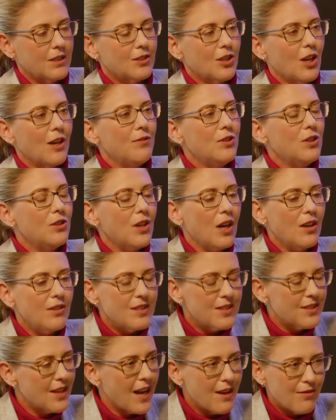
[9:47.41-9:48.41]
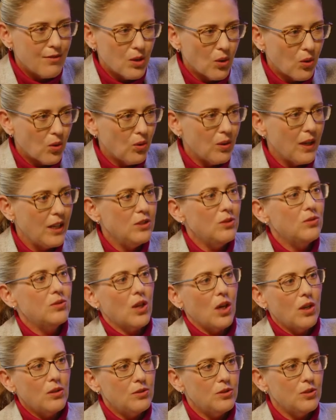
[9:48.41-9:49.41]
So if you don't save at all and you
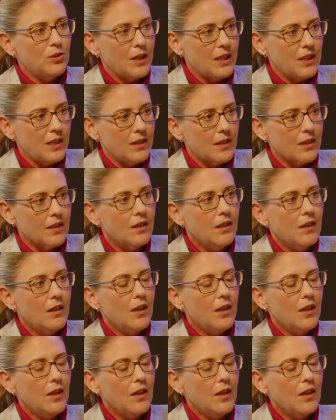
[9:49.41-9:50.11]
don't do anything,